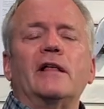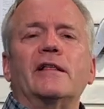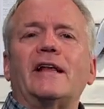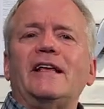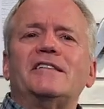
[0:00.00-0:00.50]

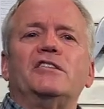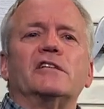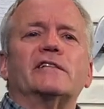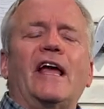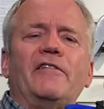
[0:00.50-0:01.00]
that is
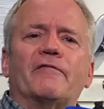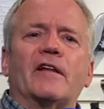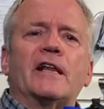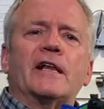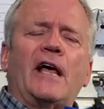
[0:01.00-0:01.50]
just a
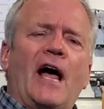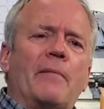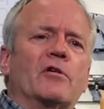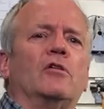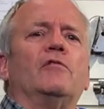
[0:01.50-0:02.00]

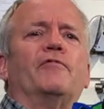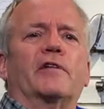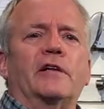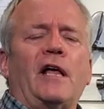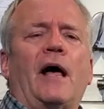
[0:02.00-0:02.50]
phenomenal,
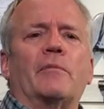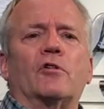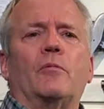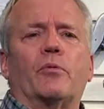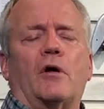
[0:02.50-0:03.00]

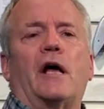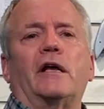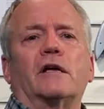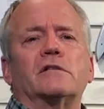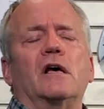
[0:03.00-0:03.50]
phenomenal
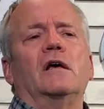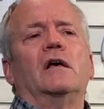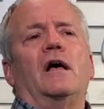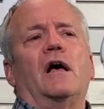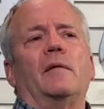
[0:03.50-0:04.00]
product.
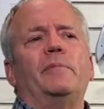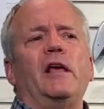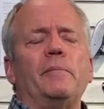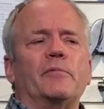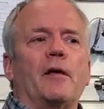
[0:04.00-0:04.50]

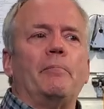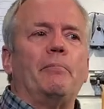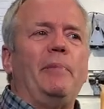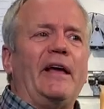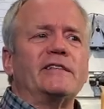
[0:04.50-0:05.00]
The
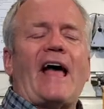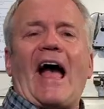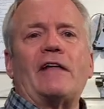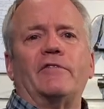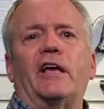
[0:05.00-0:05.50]
biggest
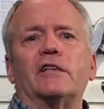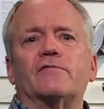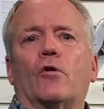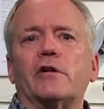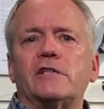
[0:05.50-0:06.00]
advocates
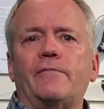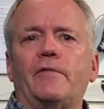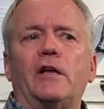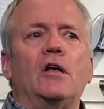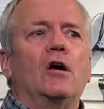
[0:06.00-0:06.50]
for
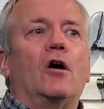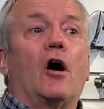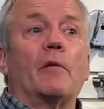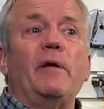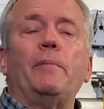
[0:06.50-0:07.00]
ZipFit
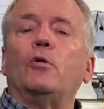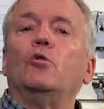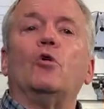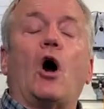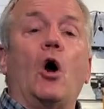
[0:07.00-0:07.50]
are people
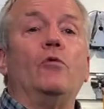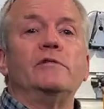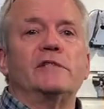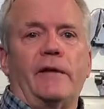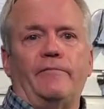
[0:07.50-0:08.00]
who own
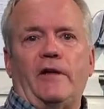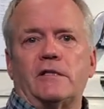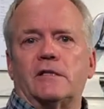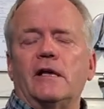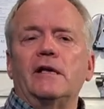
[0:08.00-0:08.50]
ZipFits.